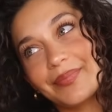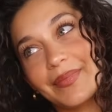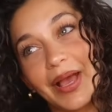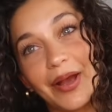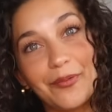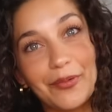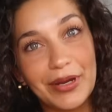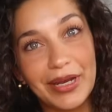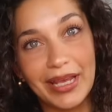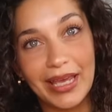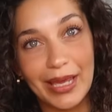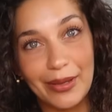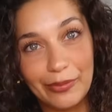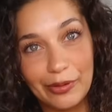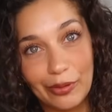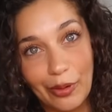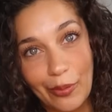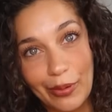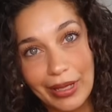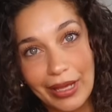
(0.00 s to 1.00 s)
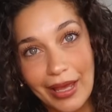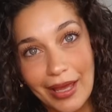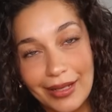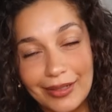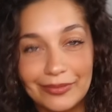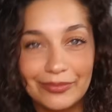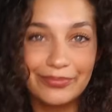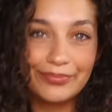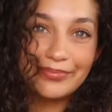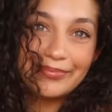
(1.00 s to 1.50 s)
I want to keep growing it.
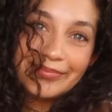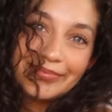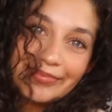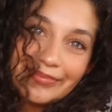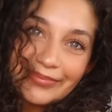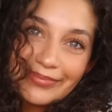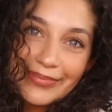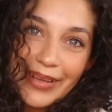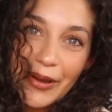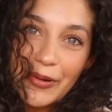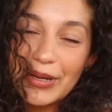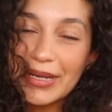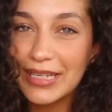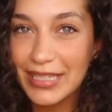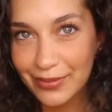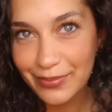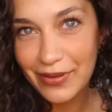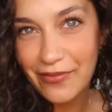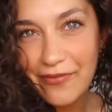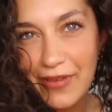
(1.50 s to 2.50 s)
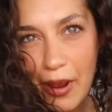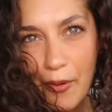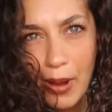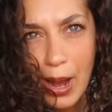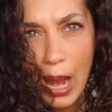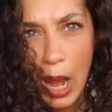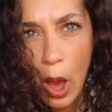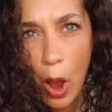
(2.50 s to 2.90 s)
I want it to be very